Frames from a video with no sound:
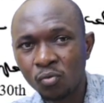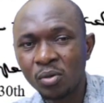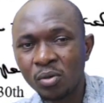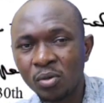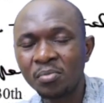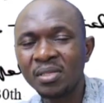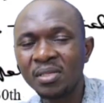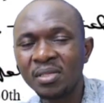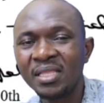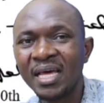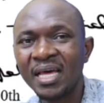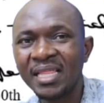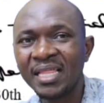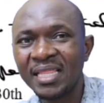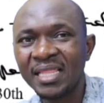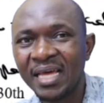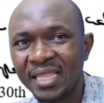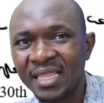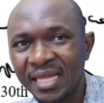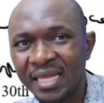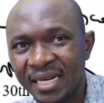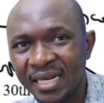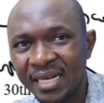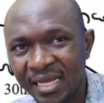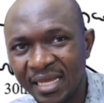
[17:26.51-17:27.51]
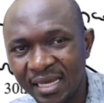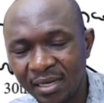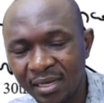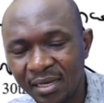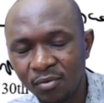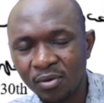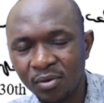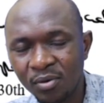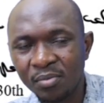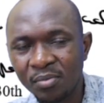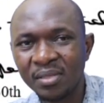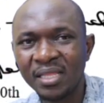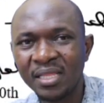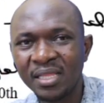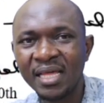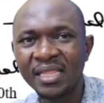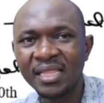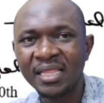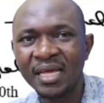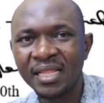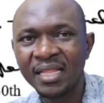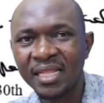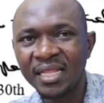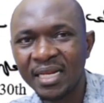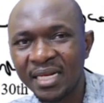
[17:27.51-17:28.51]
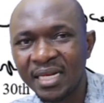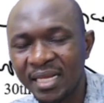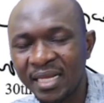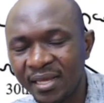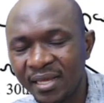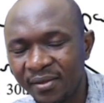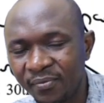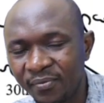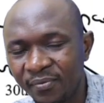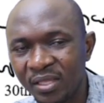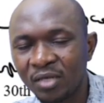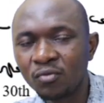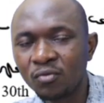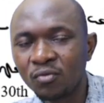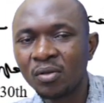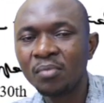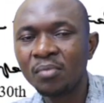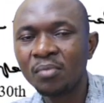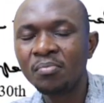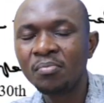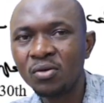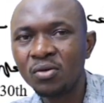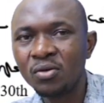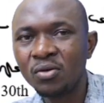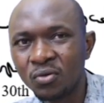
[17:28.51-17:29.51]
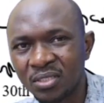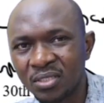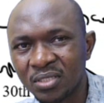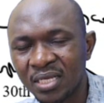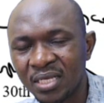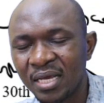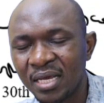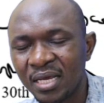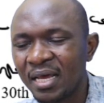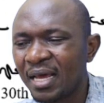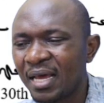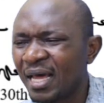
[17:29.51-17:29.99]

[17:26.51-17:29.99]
will be there the other day, will be there the other day. It will be used.